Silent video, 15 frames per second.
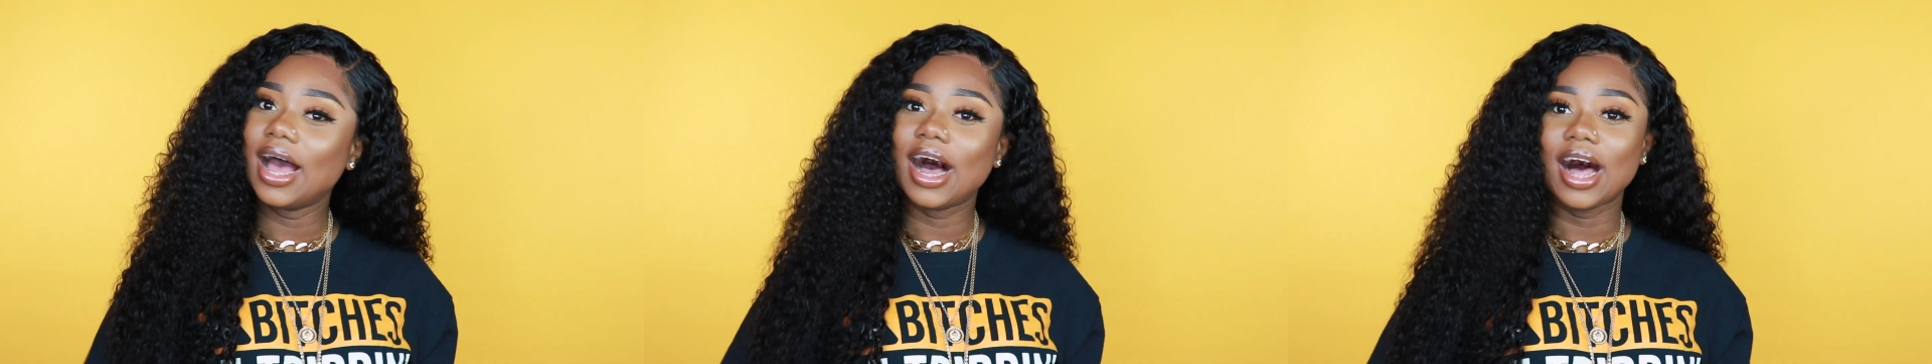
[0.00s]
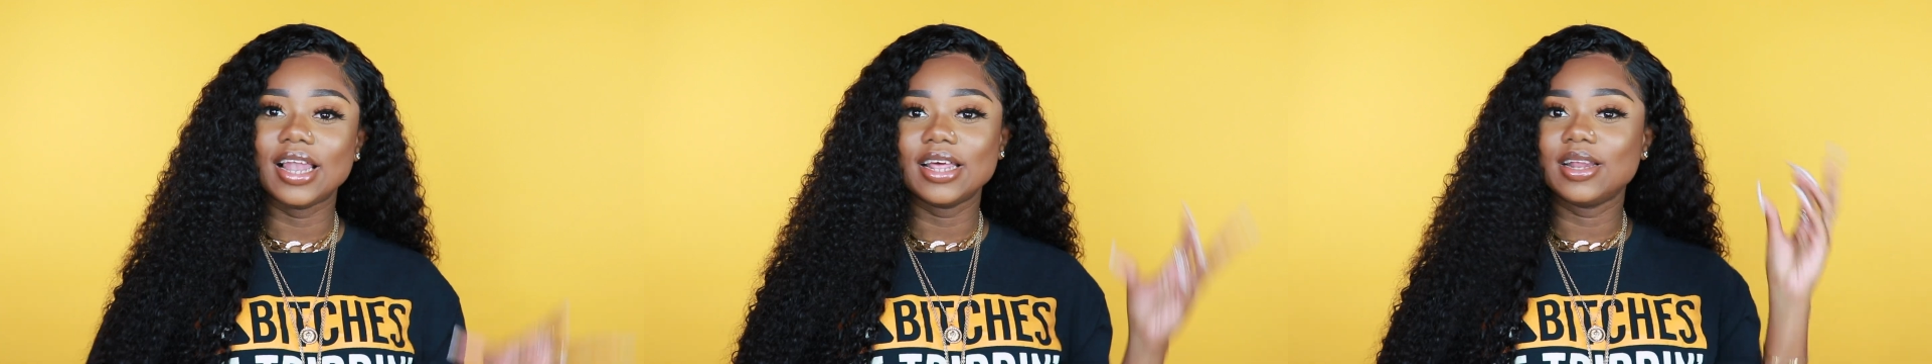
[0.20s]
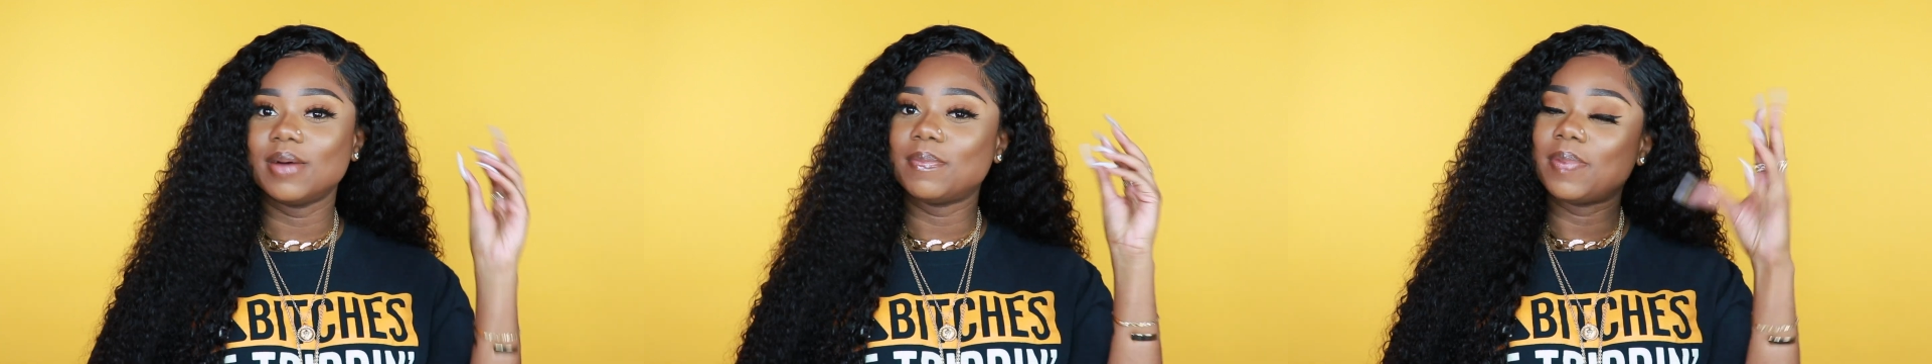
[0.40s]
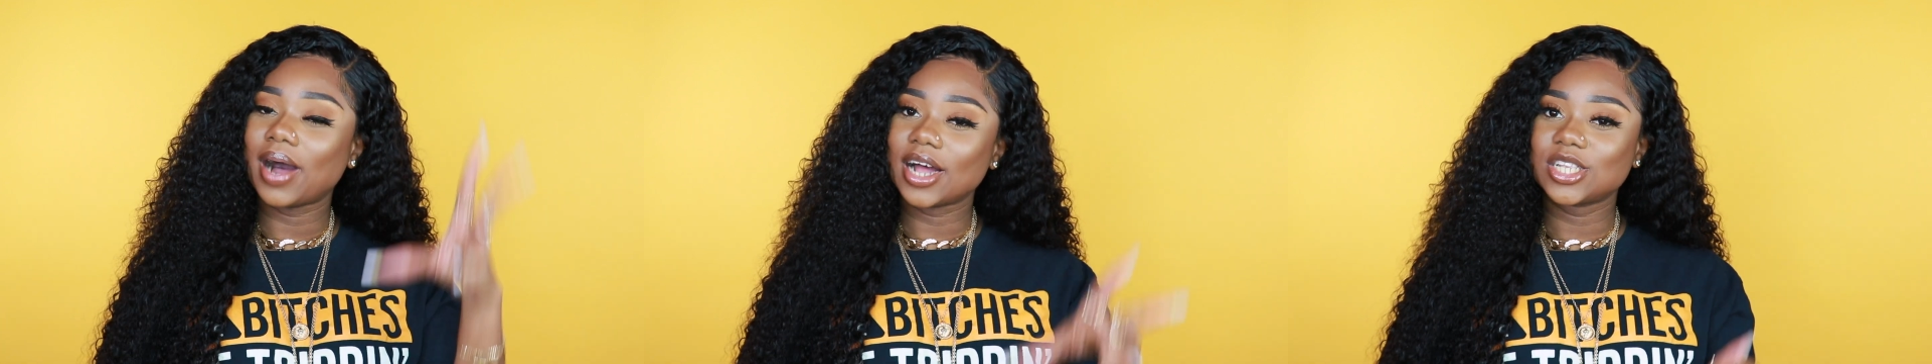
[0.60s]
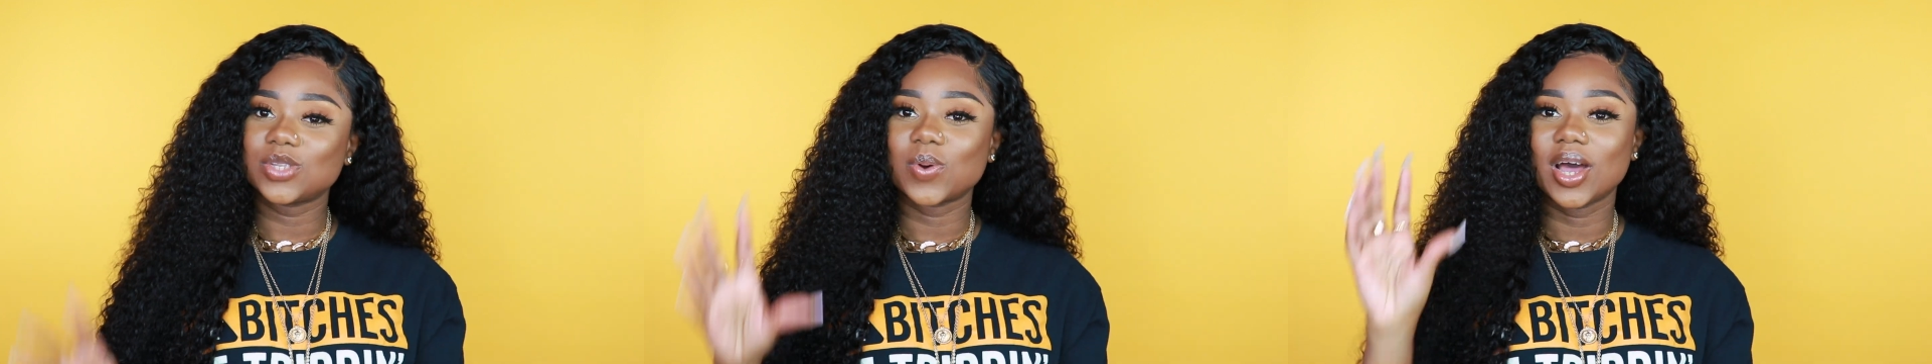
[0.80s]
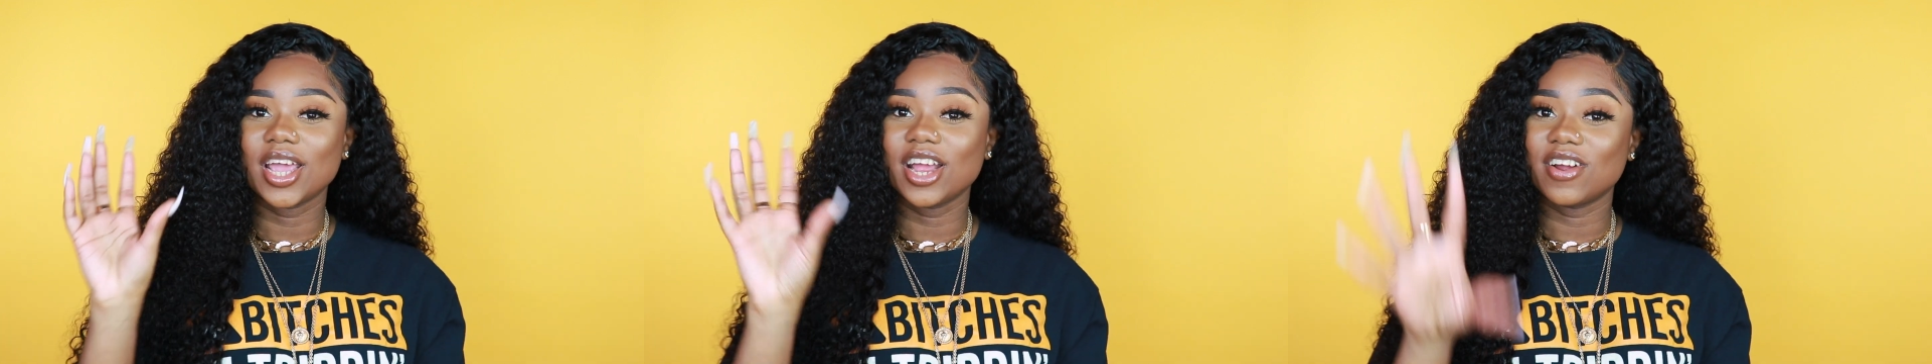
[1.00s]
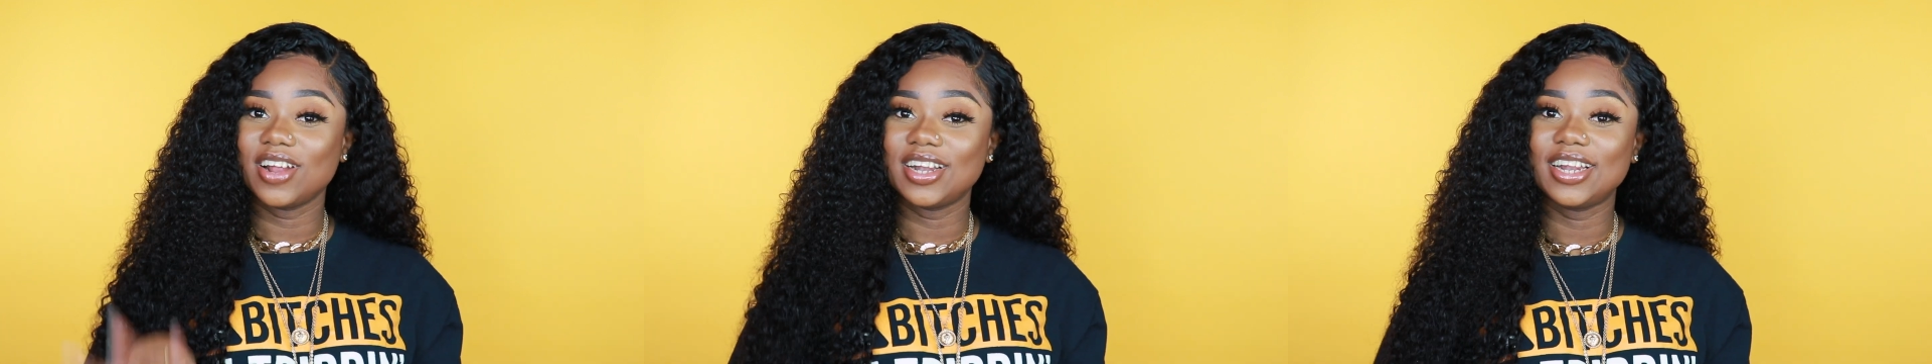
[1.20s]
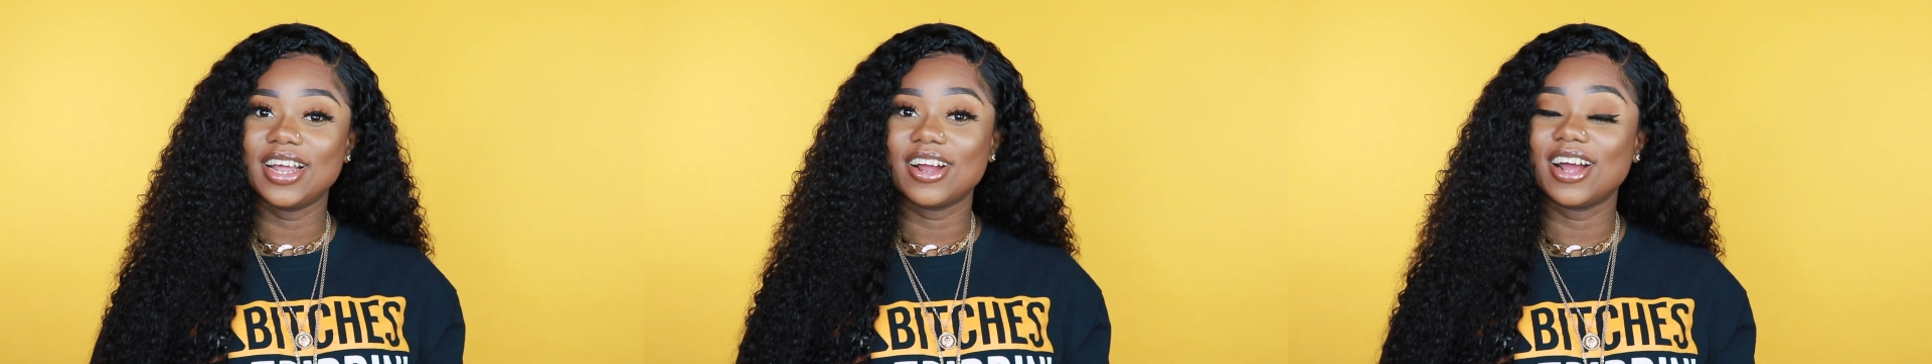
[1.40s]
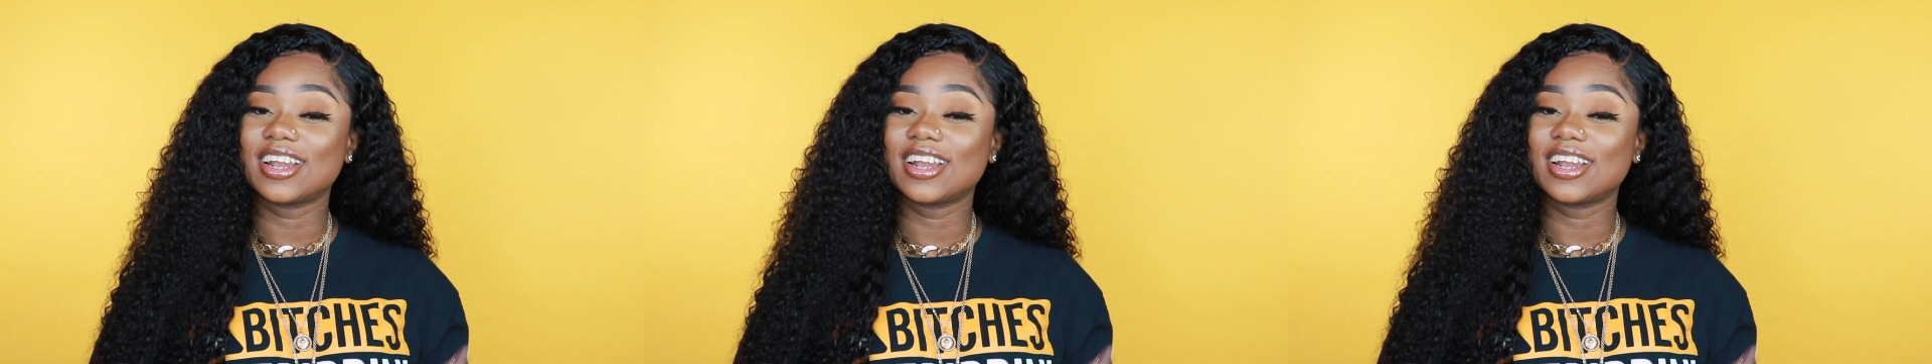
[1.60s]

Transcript: a little patois here and there.